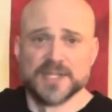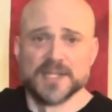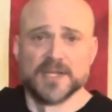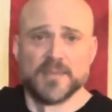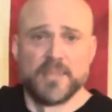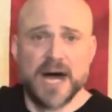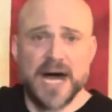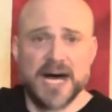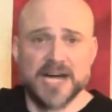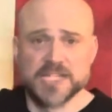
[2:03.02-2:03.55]
the
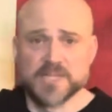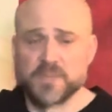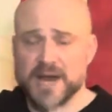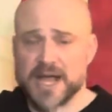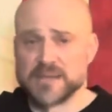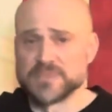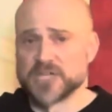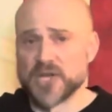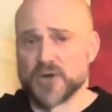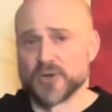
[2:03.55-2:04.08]
box, but
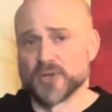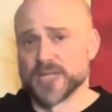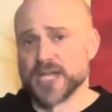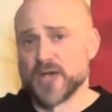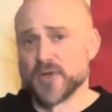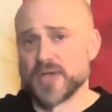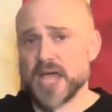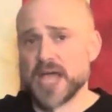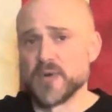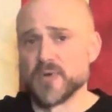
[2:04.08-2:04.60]
I'm totally
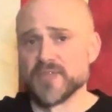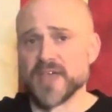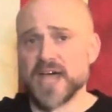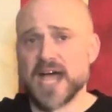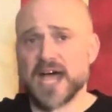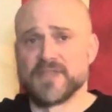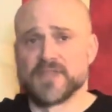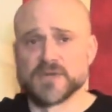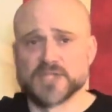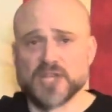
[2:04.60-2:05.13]
okay with
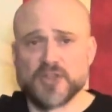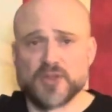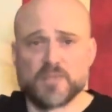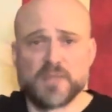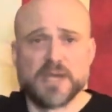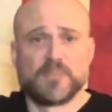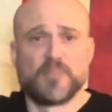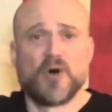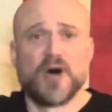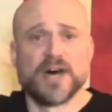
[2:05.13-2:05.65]
that. There's other
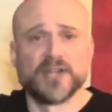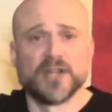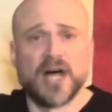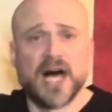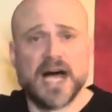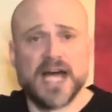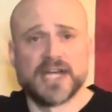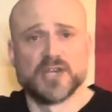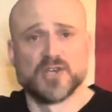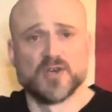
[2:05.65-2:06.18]
people
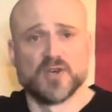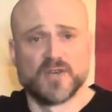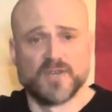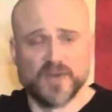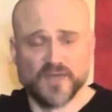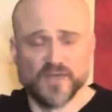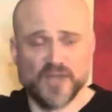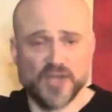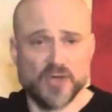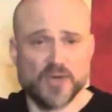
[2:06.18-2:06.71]
online who have
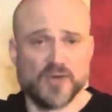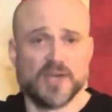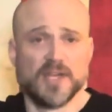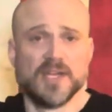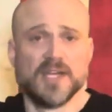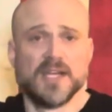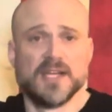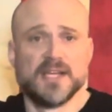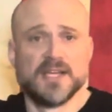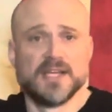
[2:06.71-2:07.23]
reviewed
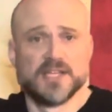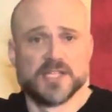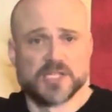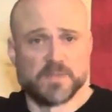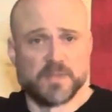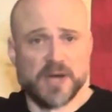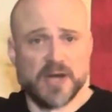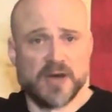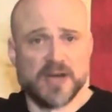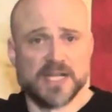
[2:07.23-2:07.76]

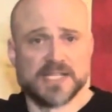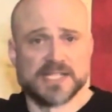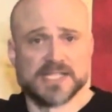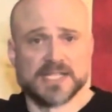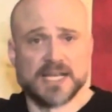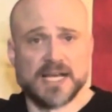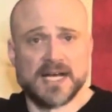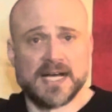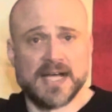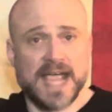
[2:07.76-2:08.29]
Spirit's
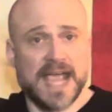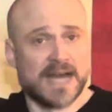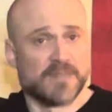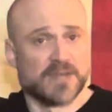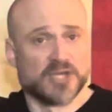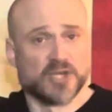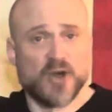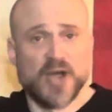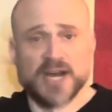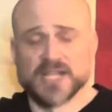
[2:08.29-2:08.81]

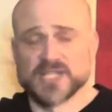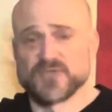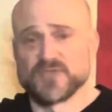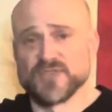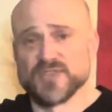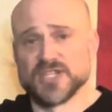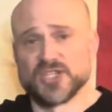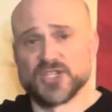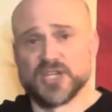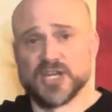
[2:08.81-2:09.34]
animatronics for
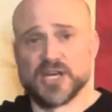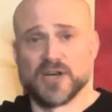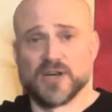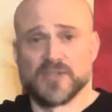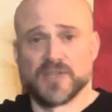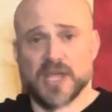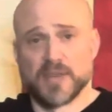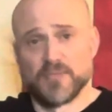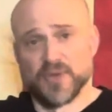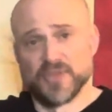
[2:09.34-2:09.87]
this year, and
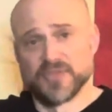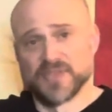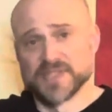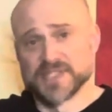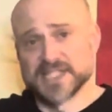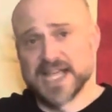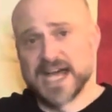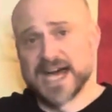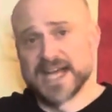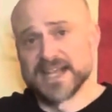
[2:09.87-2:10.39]
they put this
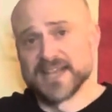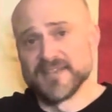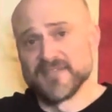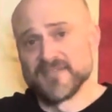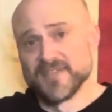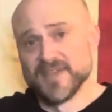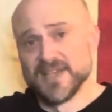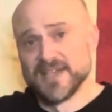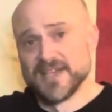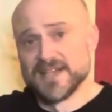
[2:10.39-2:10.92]
kind of
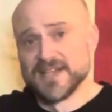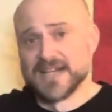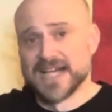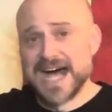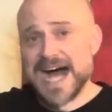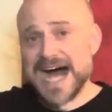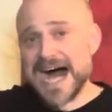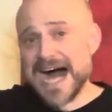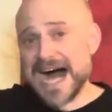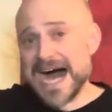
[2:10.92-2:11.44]

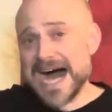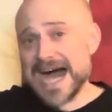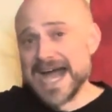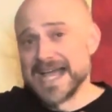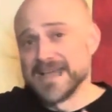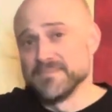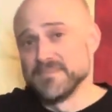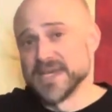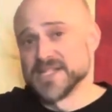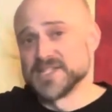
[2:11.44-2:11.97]

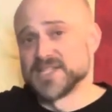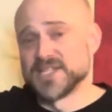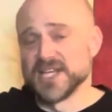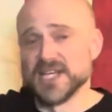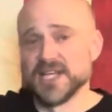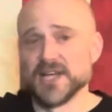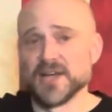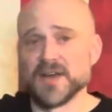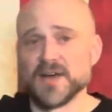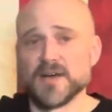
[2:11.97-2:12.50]
high,
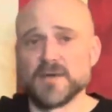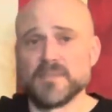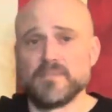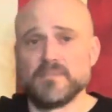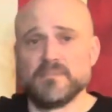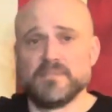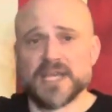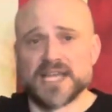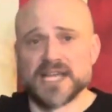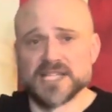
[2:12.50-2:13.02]
mid-tier
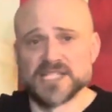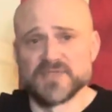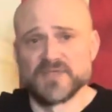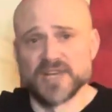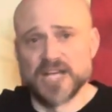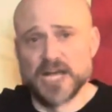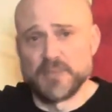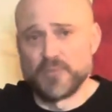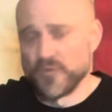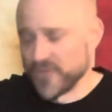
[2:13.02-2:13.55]
because of a
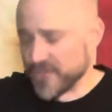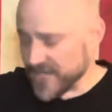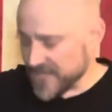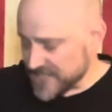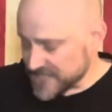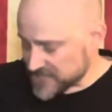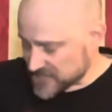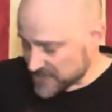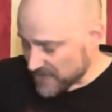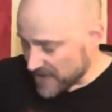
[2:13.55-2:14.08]
couple
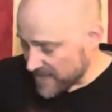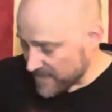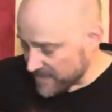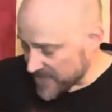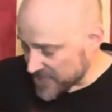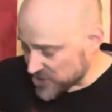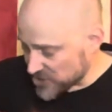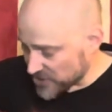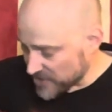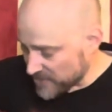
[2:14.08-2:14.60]
things. Someone
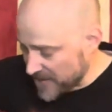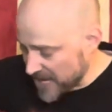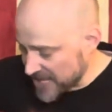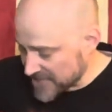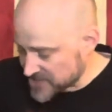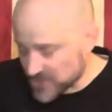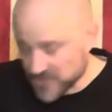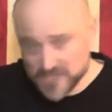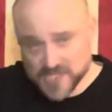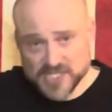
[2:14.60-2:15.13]
mentioned the
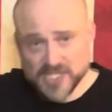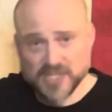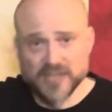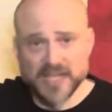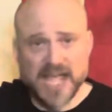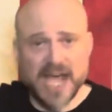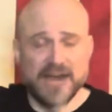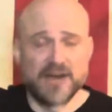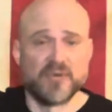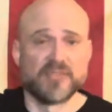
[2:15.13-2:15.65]
box looks silly.
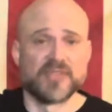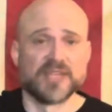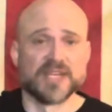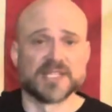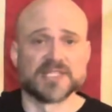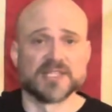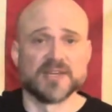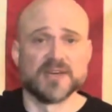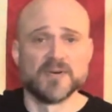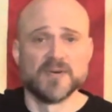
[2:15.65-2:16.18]
I don't think
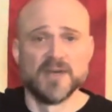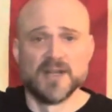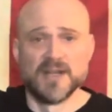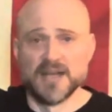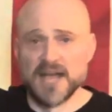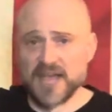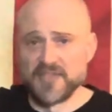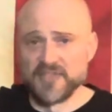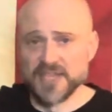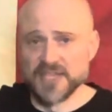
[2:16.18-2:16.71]
so.
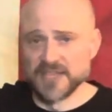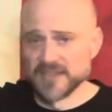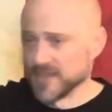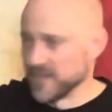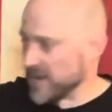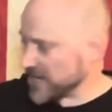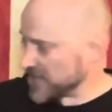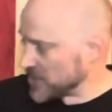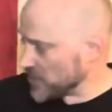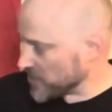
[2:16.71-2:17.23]
I think the
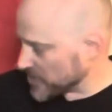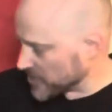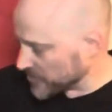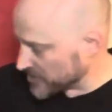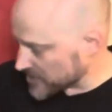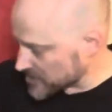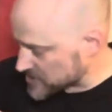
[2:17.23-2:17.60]
monkey would have looked